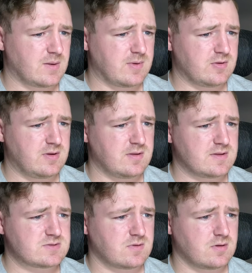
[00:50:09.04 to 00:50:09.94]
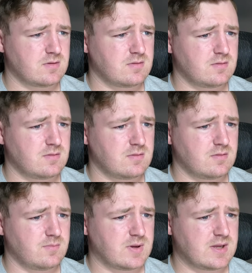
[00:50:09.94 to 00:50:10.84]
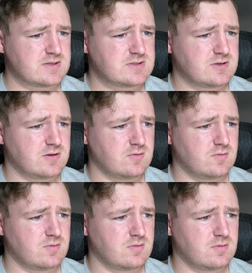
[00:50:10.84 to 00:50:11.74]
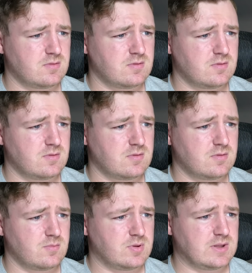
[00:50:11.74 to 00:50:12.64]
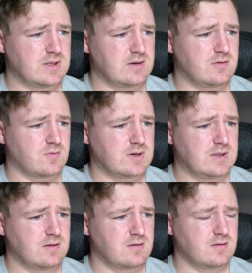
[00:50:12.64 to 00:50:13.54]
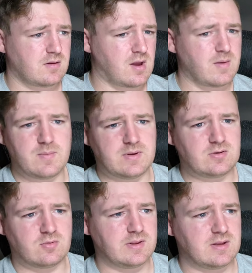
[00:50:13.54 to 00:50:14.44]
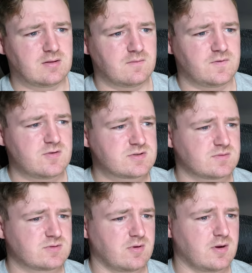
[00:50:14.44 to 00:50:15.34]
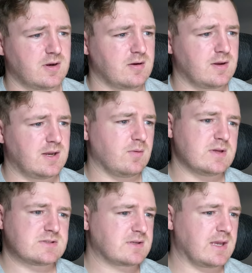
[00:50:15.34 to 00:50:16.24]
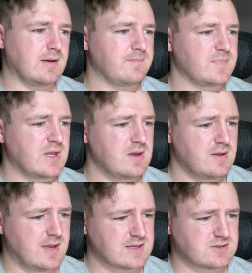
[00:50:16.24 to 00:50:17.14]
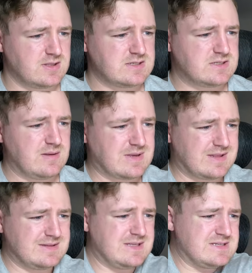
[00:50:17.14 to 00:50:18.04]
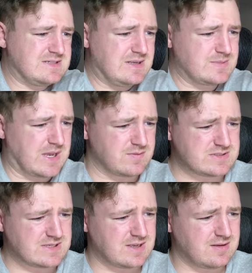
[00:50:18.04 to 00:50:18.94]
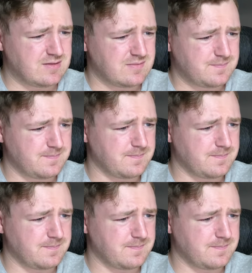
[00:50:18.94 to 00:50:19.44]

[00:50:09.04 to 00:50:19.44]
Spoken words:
Am I looking at this wrong? Buys 2, played 20. I might be totally confused what's going on here. Anyways, okay. Yeah, so these teams, I think these teams, I would say,